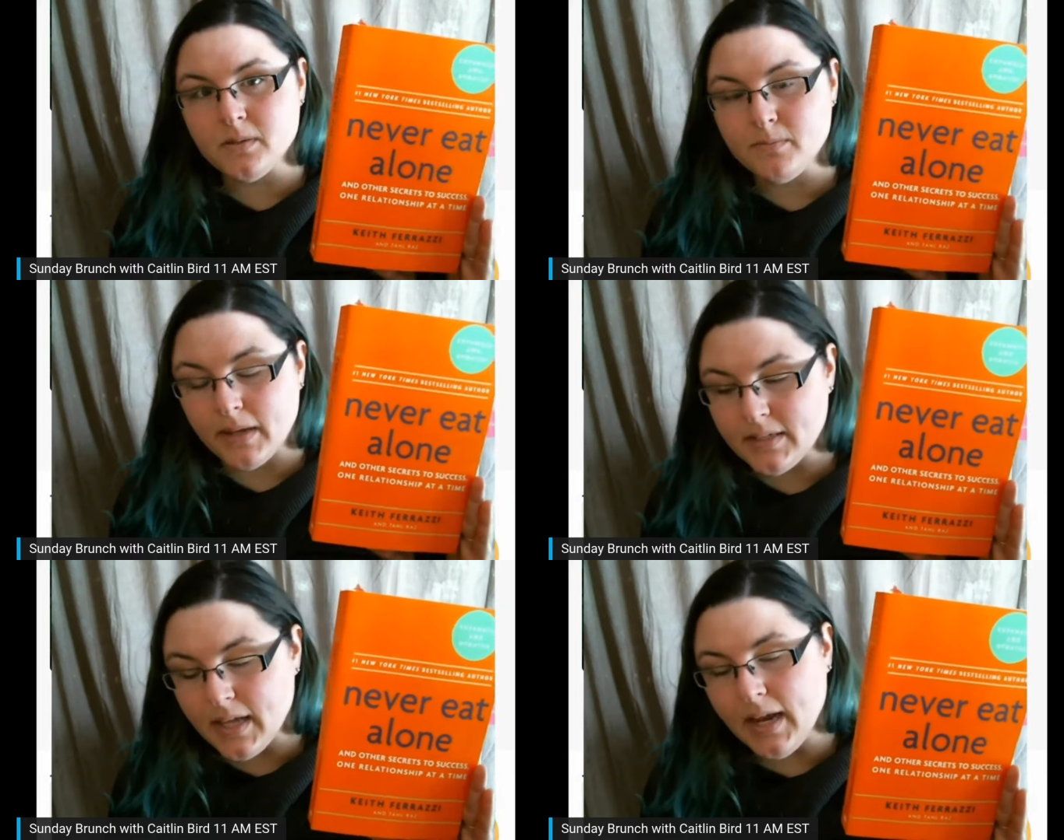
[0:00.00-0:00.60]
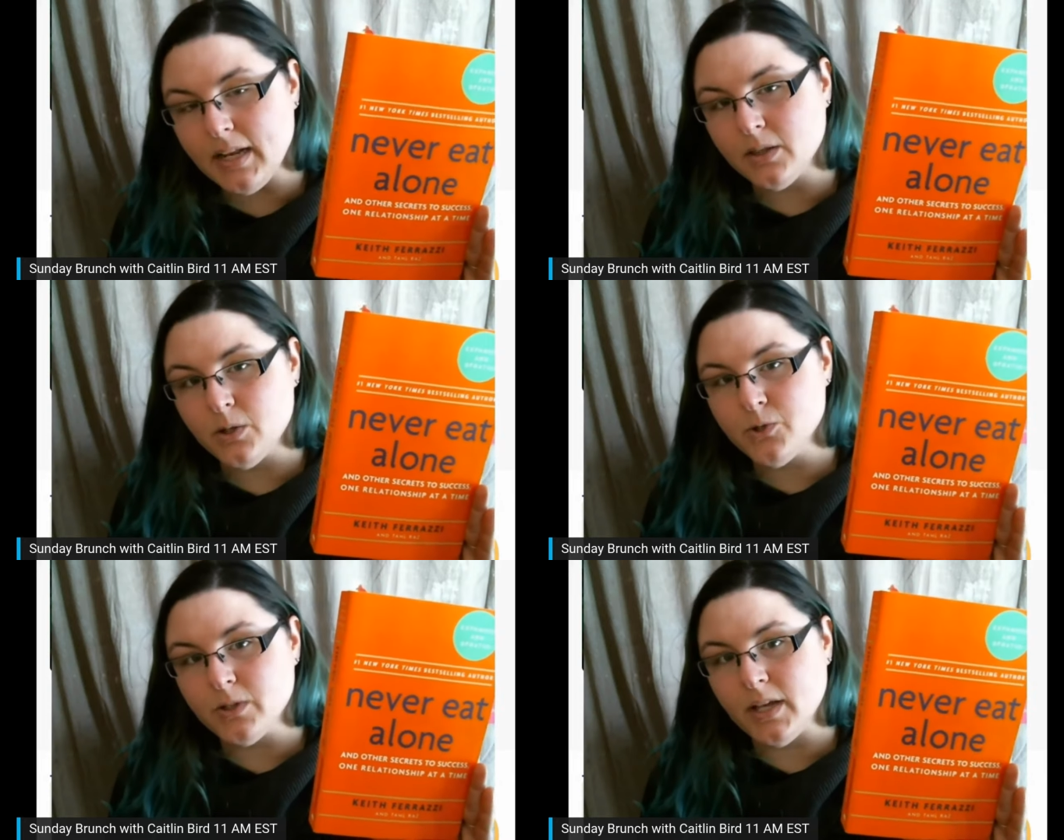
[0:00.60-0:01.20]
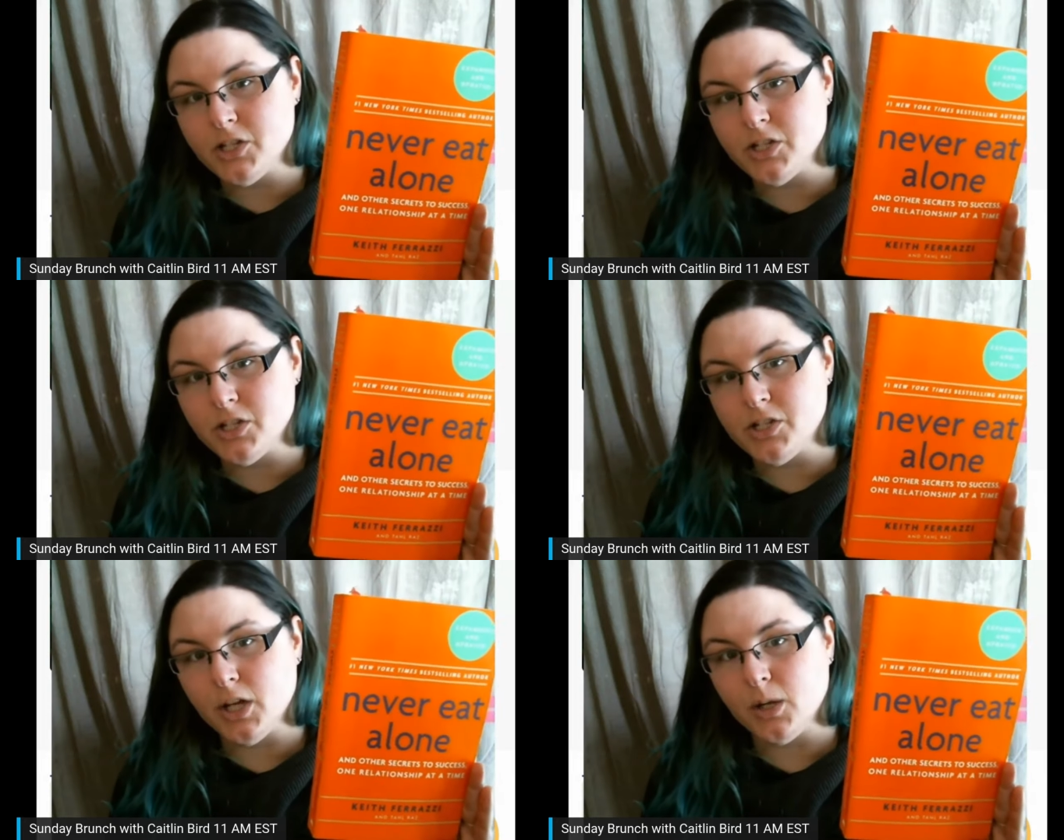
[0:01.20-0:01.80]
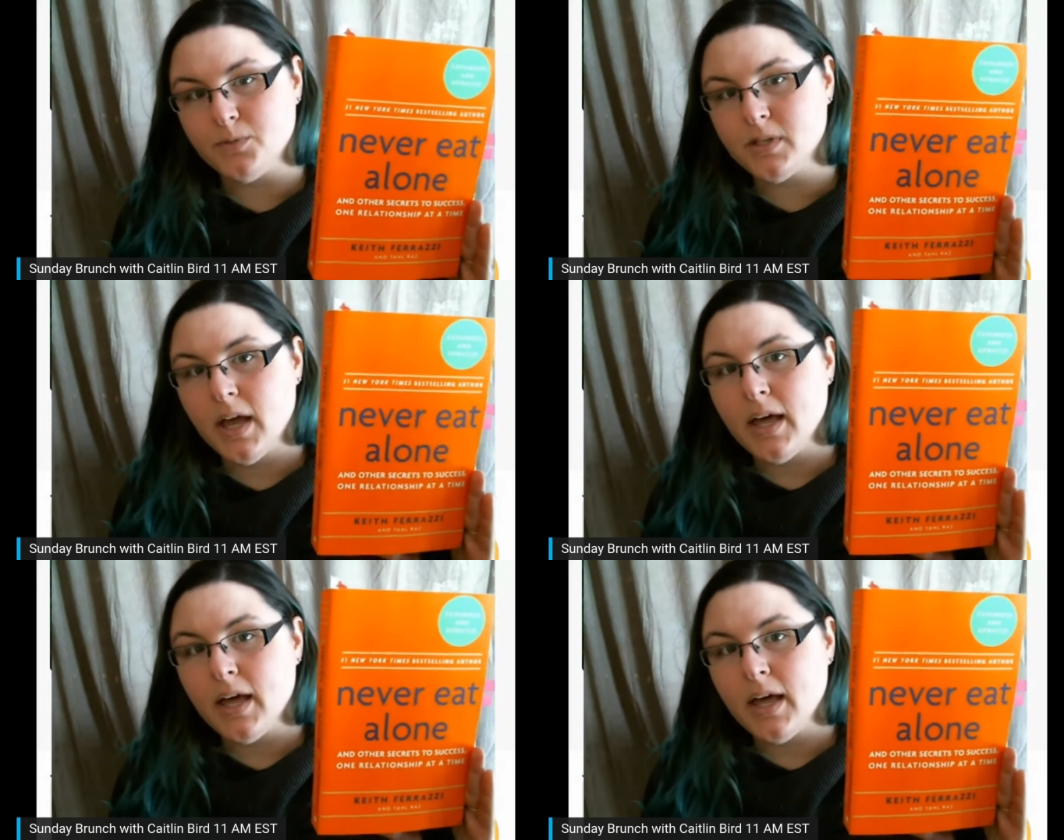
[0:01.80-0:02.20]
maintaining those relationships,